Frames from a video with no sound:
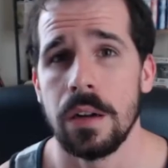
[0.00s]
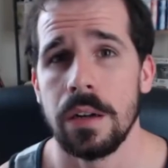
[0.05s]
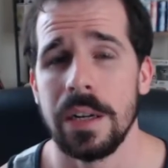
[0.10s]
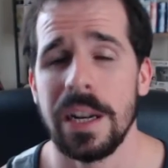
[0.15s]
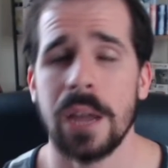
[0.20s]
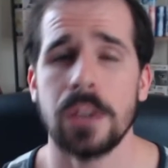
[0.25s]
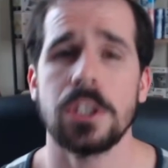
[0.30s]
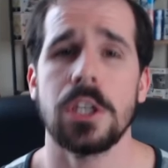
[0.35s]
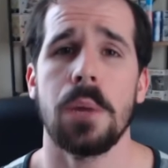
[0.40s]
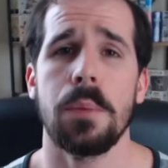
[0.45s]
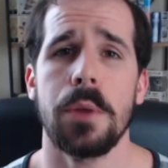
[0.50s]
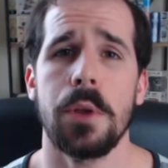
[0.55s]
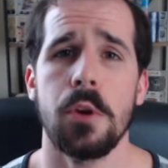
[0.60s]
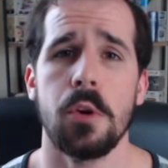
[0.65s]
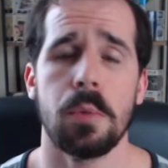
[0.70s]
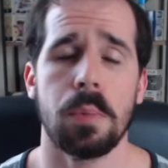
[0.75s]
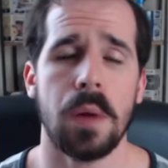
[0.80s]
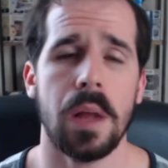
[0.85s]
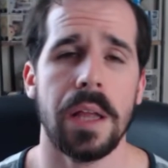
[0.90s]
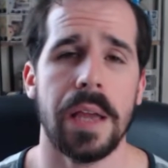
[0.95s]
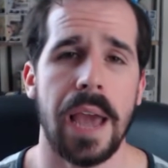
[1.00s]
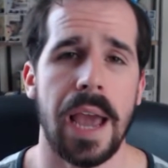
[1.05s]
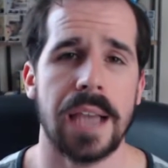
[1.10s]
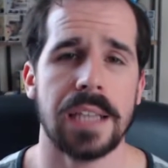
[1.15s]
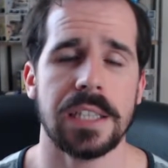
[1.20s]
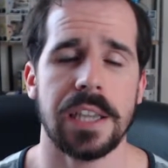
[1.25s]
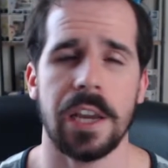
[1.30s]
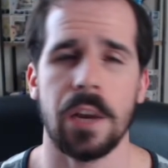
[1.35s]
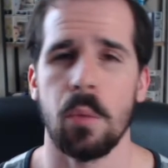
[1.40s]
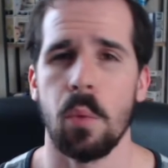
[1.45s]
Now, some of you are probably
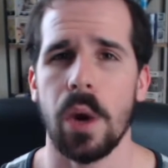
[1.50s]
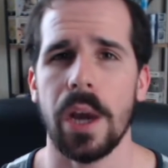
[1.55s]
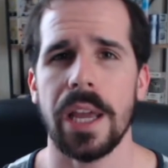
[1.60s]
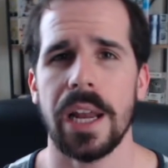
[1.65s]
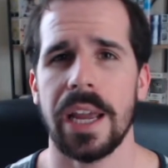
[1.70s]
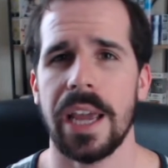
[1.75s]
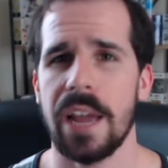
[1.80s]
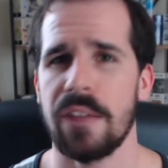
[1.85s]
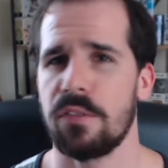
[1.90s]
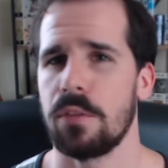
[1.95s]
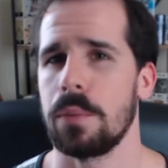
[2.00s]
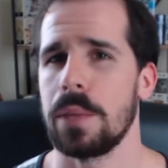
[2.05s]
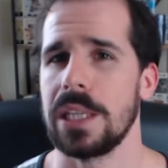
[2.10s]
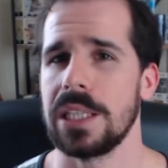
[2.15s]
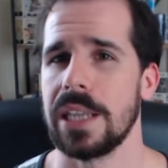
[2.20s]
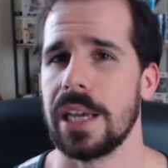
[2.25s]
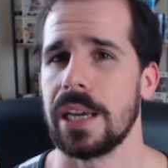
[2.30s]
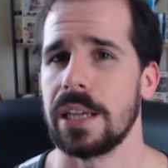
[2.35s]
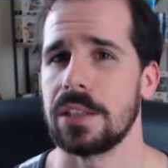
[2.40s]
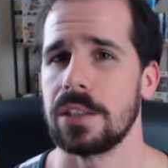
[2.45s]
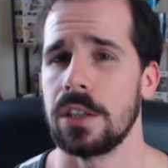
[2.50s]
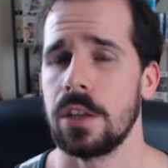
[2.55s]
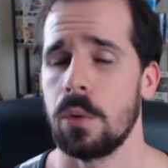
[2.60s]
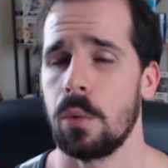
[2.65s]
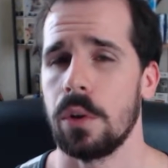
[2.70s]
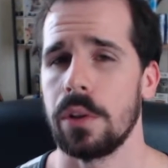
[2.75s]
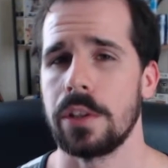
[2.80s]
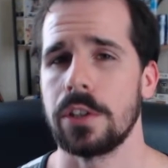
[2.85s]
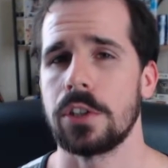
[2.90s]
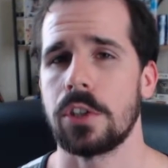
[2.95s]
asking, what can I get from these eggs?
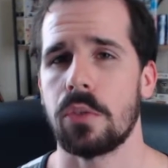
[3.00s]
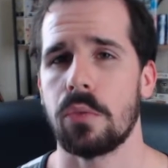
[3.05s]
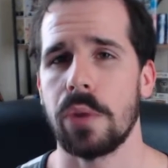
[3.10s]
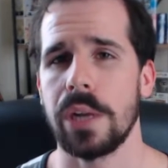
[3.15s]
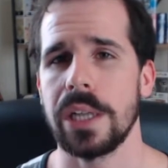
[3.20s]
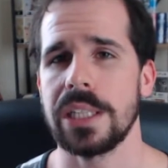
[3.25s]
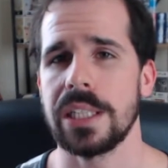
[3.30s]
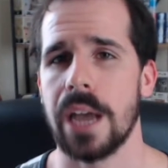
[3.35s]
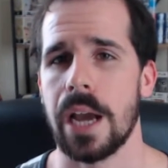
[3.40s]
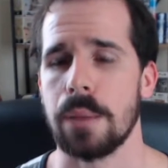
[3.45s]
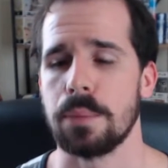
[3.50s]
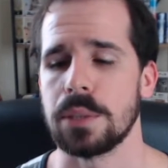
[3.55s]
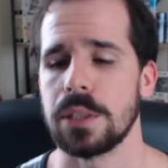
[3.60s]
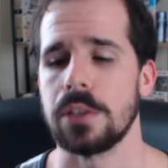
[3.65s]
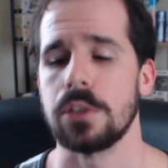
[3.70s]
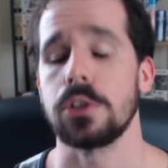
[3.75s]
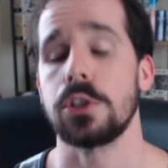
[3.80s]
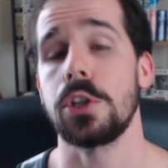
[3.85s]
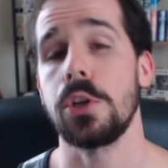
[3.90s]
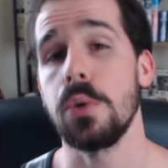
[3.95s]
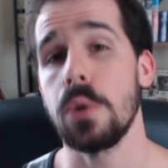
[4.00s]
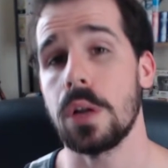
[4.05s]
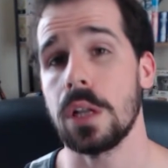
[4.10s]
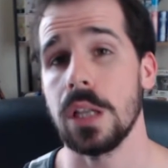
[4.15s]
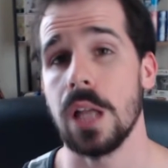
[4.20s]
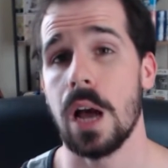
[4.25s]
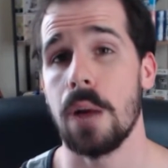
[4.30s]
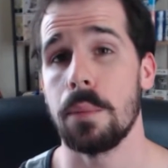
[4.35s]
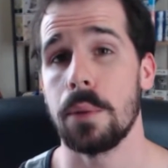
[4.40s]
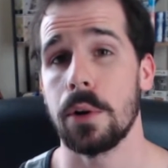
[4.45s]
Well, there's 3 types. There's 2
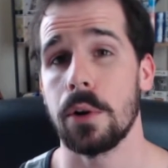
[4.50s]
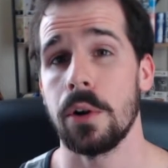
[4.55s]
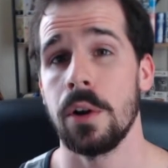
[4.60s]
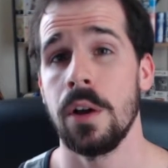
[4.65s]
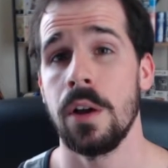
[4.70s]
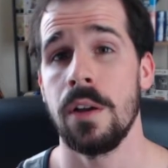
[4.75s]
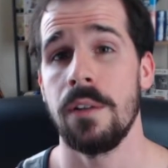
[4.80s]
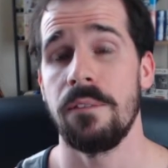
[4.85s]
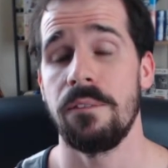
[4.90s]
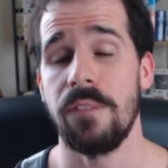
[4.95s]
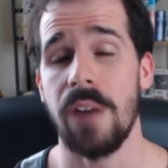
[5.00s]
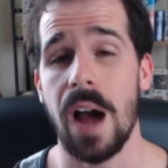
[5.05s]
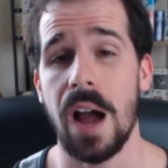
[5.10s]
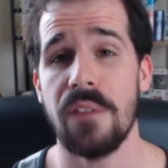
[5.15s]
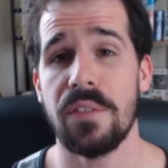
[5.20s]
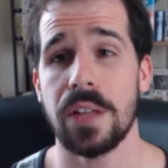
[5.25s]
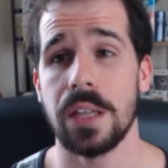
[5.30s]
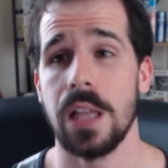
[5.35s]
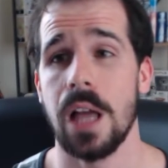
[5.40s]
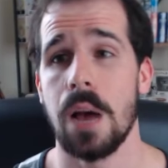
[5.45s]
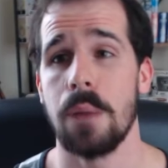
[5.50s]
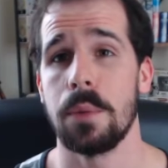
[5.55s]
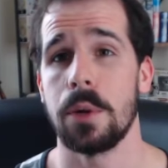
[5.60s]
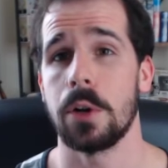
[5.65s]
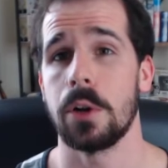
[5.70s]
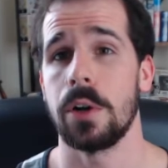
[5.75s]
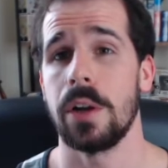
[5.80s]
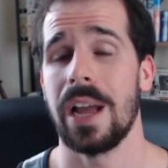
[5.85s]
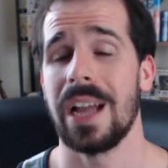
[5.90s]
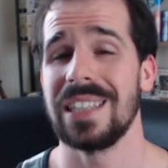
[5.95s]
kilometer, 5
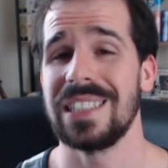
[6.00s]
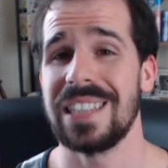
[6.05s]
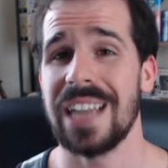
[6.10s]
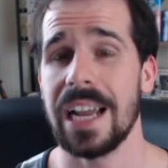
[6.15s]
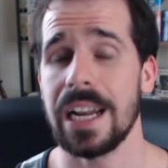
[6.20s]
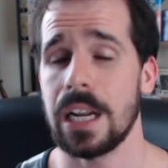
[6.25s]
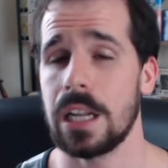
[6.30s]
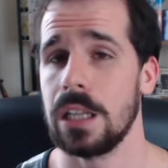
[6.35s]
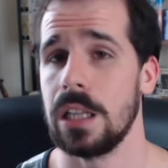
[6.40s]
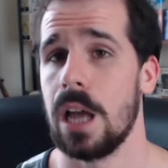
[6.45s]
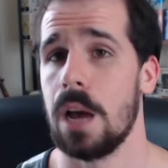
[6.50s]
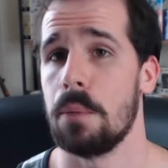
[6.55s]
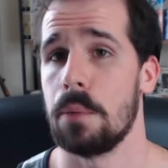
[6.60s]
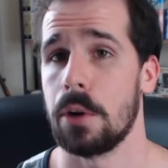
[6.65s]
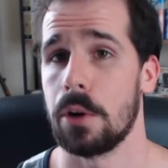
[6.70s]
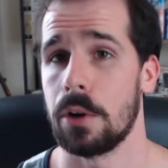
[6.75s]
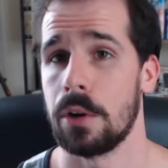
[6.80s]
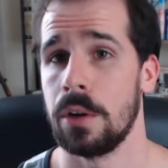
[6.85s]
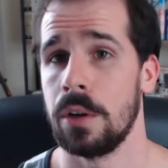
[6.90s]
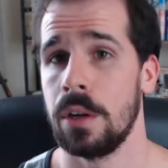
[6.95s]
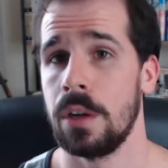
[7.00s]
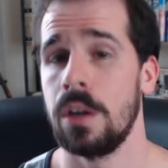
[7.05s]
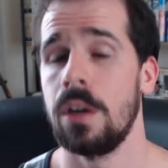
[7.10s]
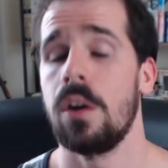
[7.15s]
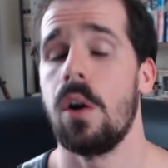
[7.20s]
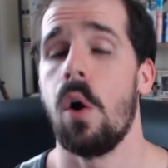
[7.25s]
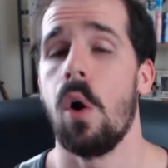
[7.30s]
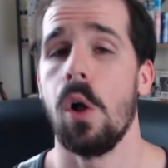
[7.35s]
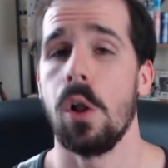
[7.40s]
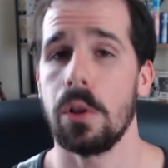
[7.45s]
kilometer, and 10 kilometer,
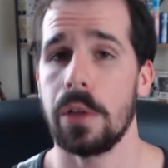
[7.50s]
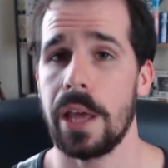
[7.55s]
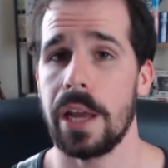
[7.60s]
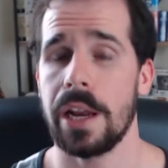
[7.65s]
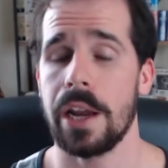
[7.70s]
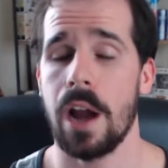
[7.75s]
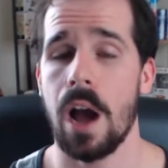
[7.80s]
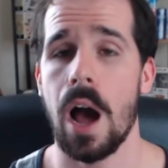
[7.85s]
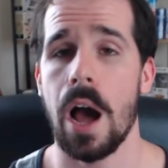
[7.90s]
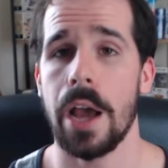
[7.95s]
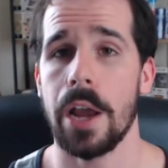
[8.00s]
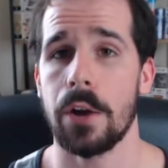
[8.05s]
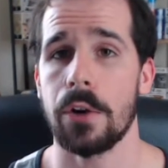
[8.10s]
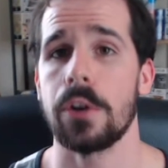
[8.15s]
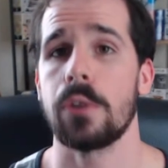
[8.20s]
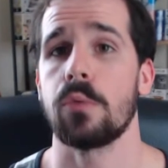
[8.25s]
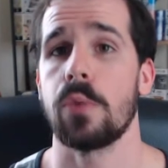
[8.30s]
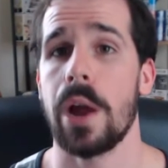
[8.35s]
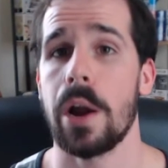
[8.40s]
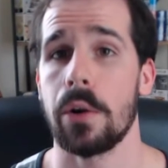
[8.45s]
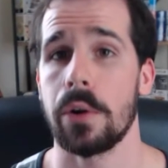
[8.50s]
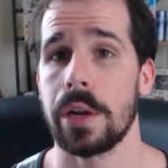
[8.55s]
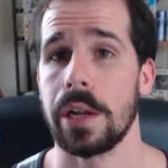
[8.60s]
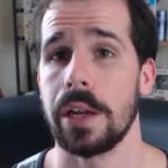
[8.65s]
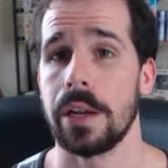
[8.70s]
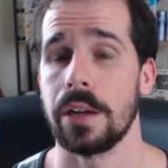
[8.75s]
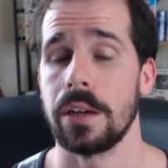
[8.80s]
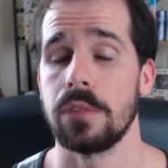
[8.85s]
all getting higher in rarity,